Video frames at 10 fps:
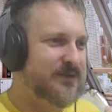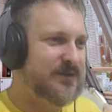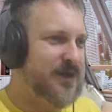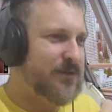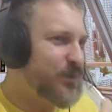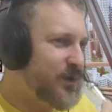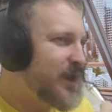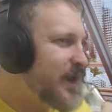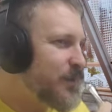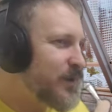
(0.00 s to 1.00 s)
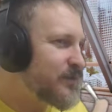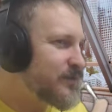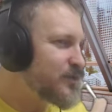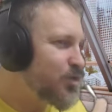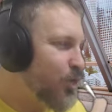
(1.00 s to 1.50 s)
I'm like, yeah, but
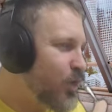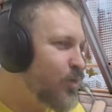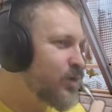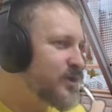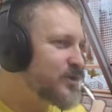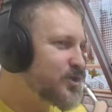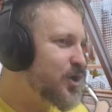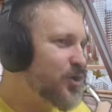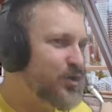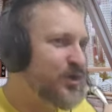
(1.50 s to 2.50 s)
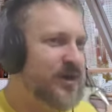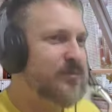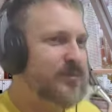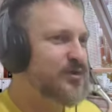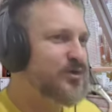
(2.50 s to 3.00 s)
Growatt is so
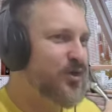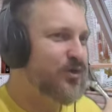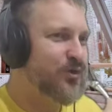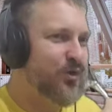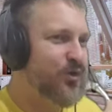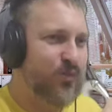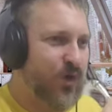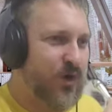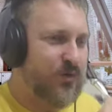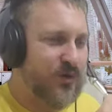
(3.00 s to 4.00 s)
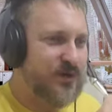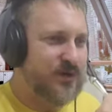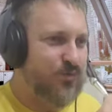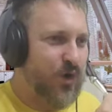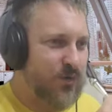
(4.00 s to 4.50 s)
cheap and so good.
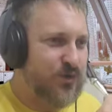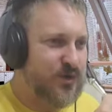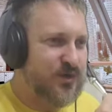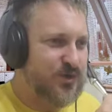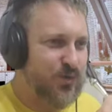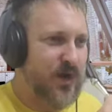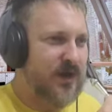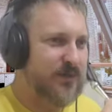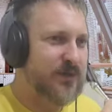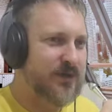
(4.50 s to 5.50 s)
Why would you sway me?